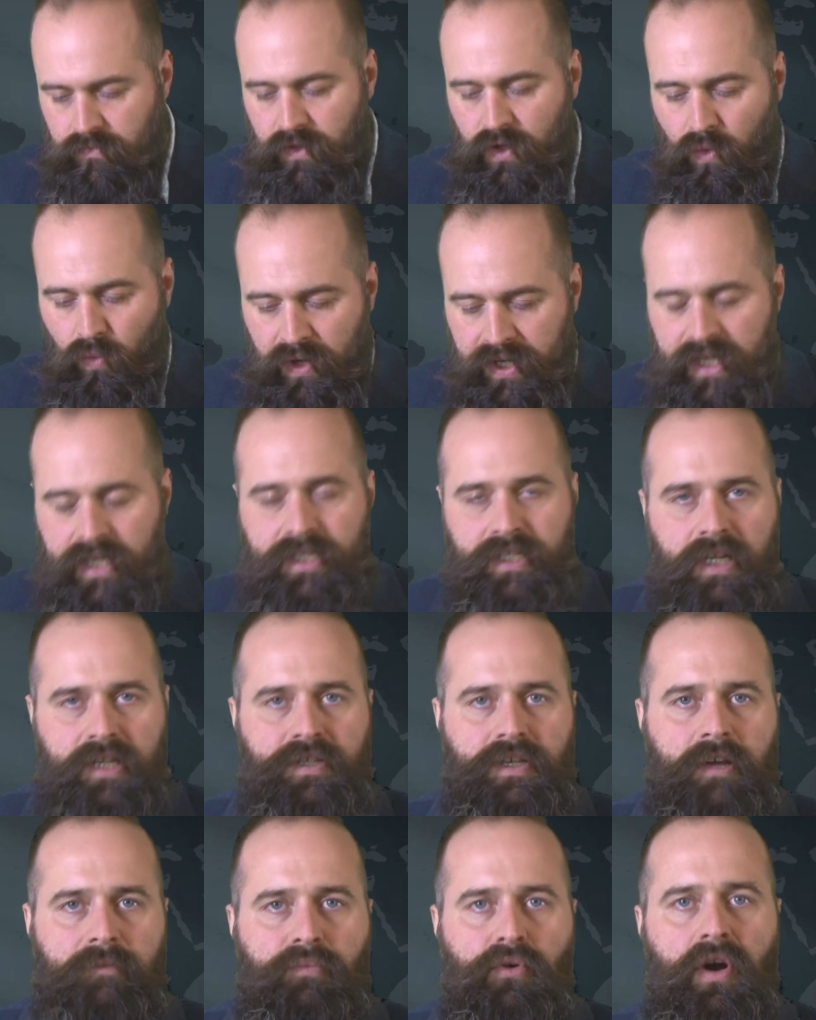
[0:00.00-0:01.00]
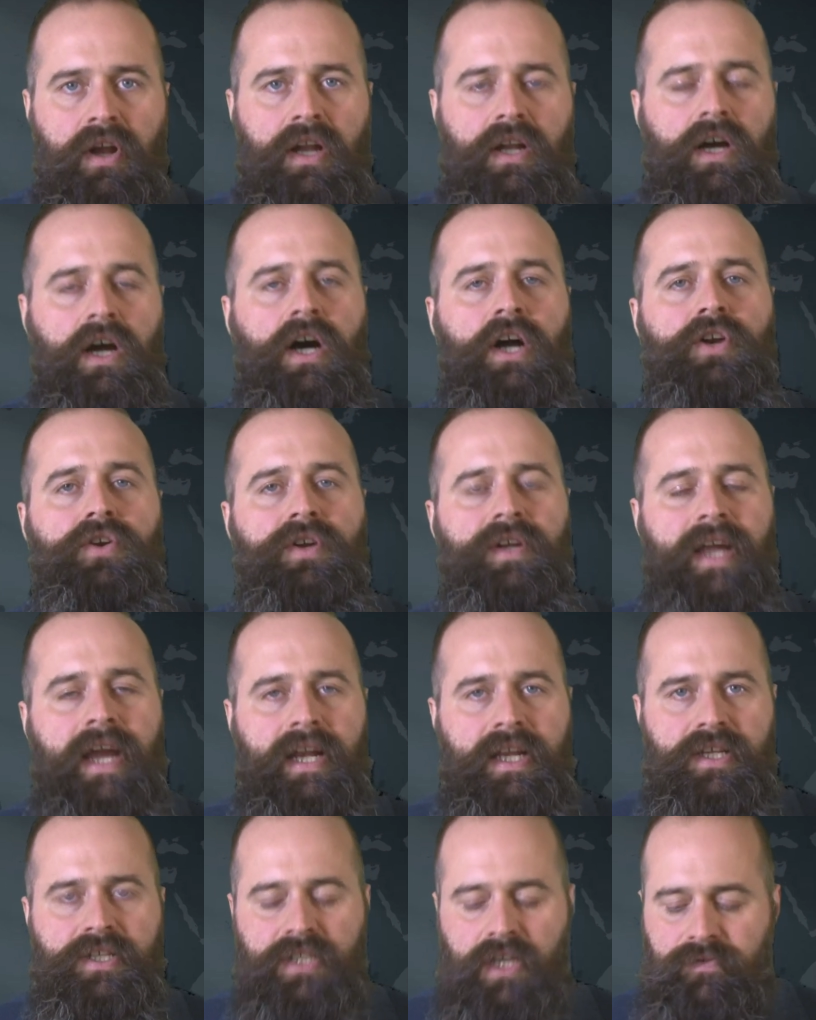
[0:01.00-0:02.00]
When he says he appointed
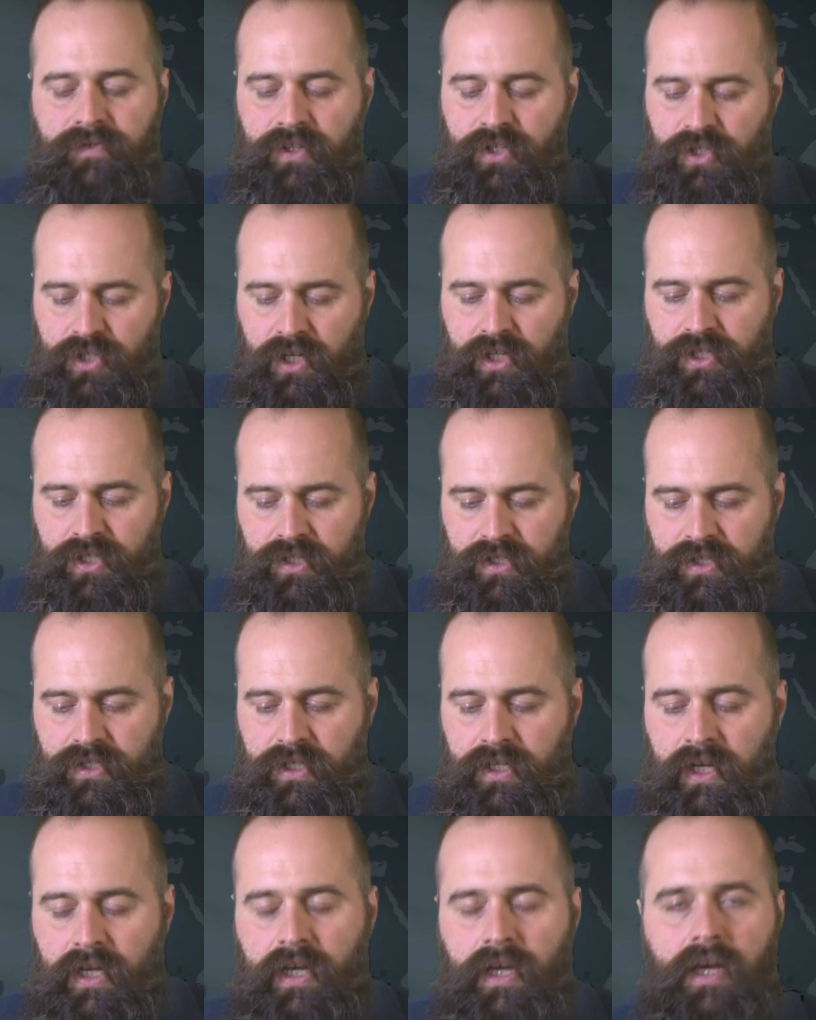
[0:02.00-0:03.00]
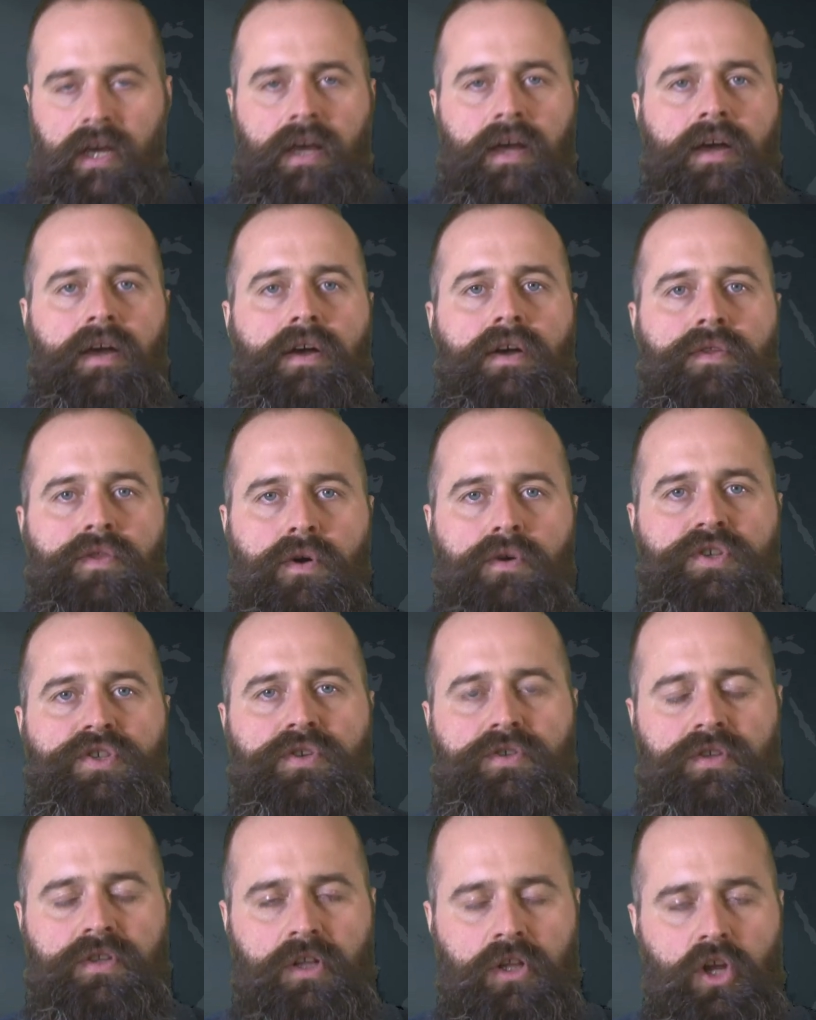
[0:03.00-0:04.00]
187 judges, those are
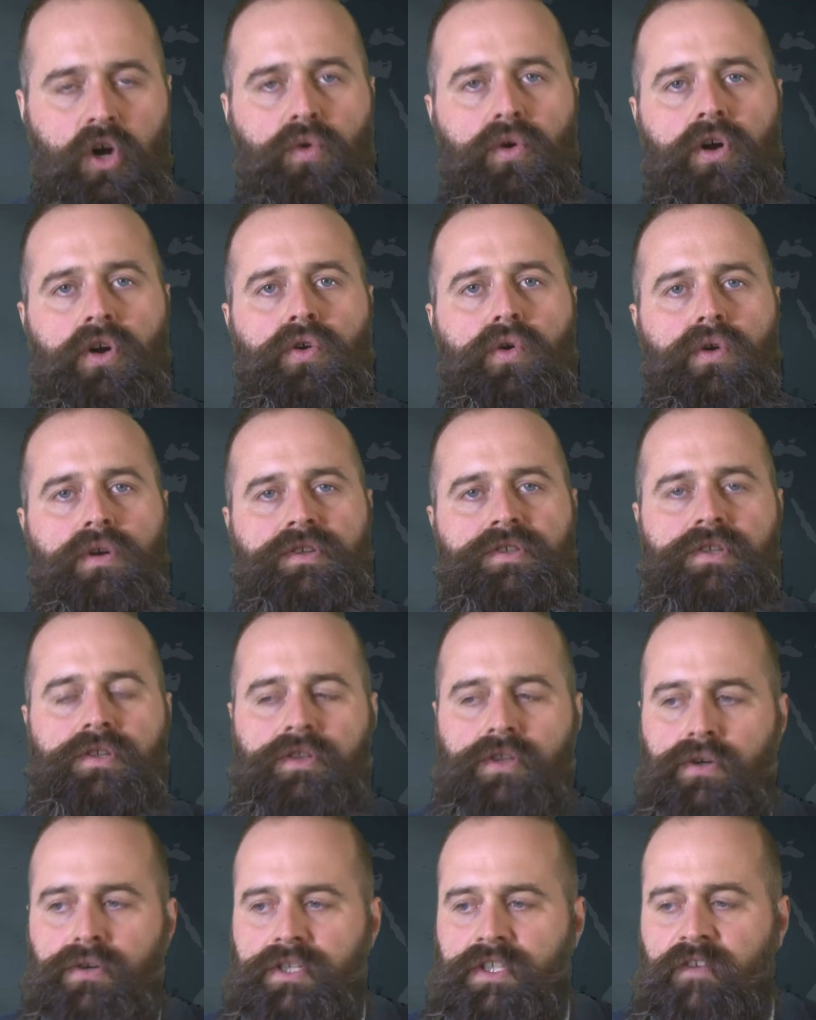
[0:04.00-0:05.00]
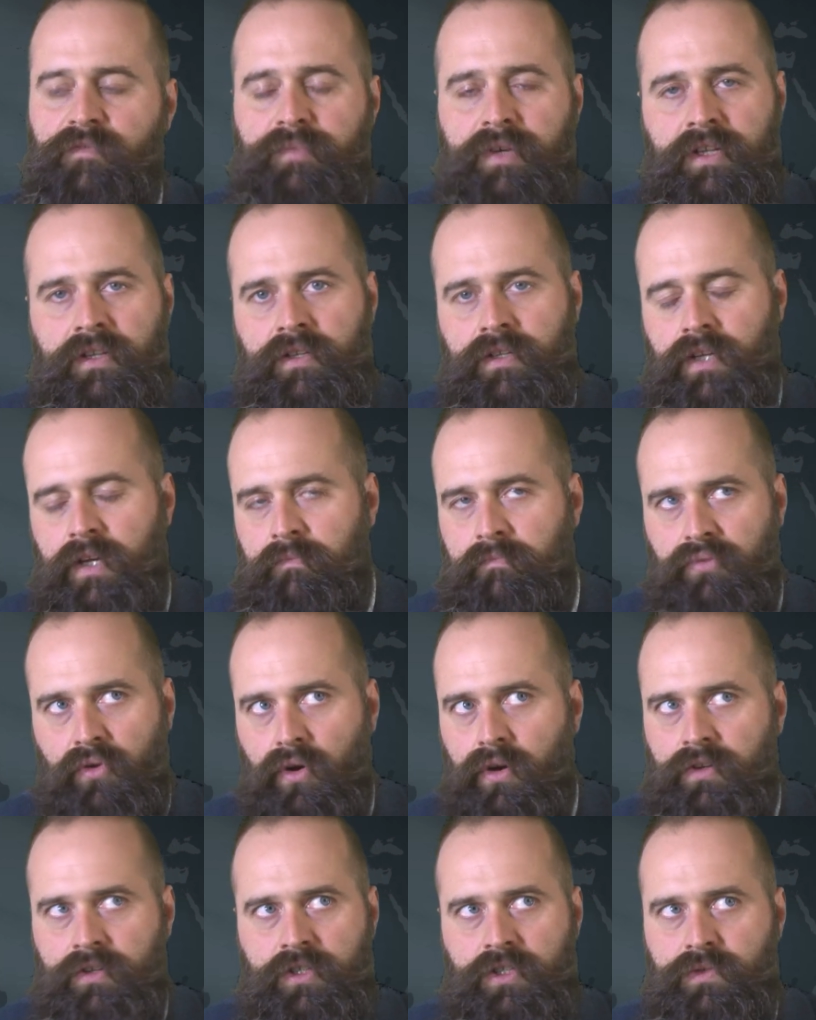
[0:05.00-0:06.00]
to the lower courts. Those have been
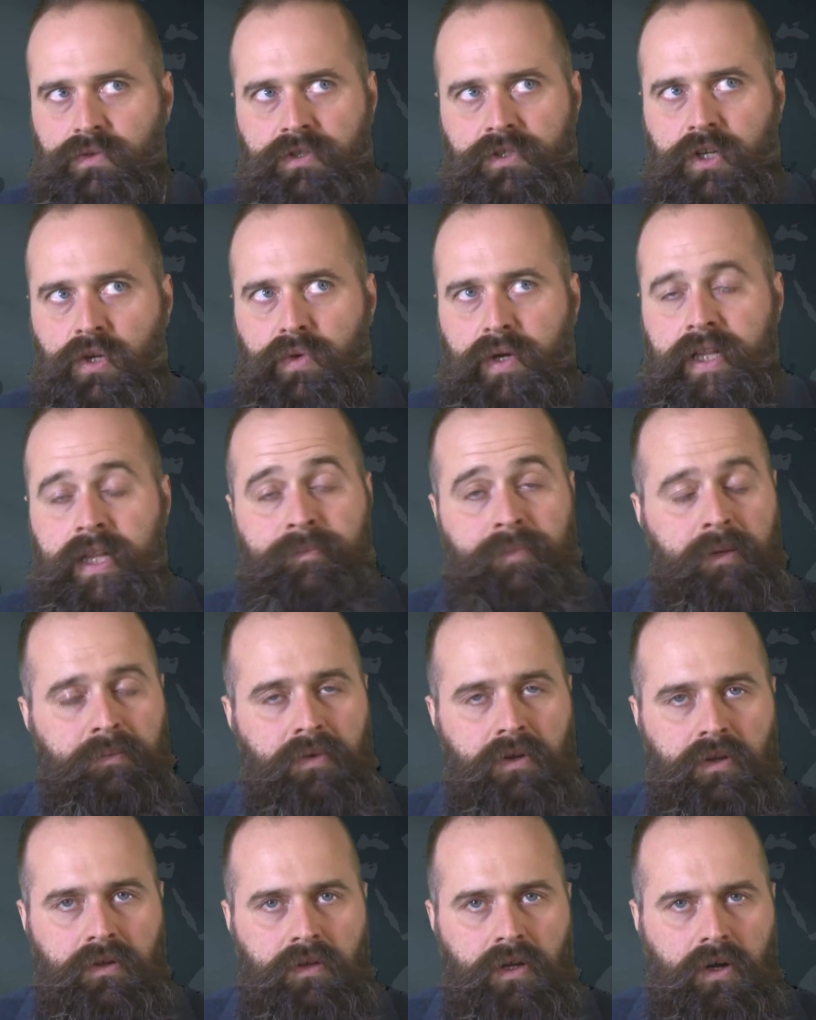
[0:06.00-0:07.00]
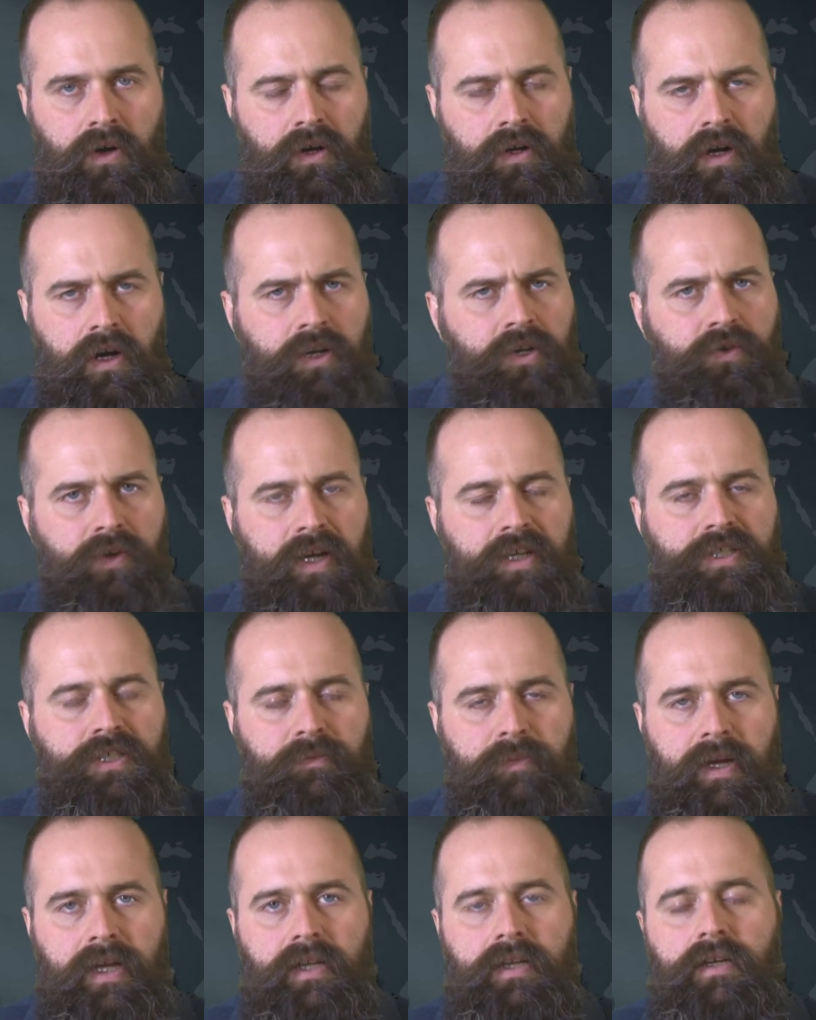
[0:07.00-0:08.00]
important to a degree that people
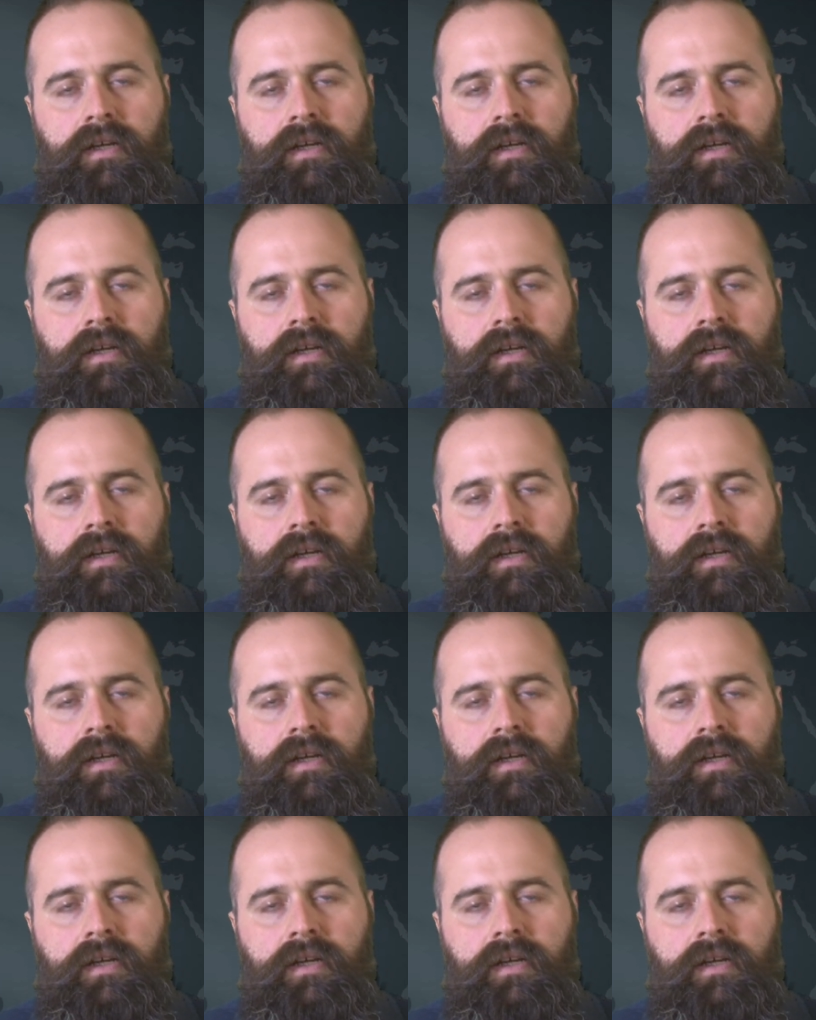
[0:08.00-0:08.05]
underestimate.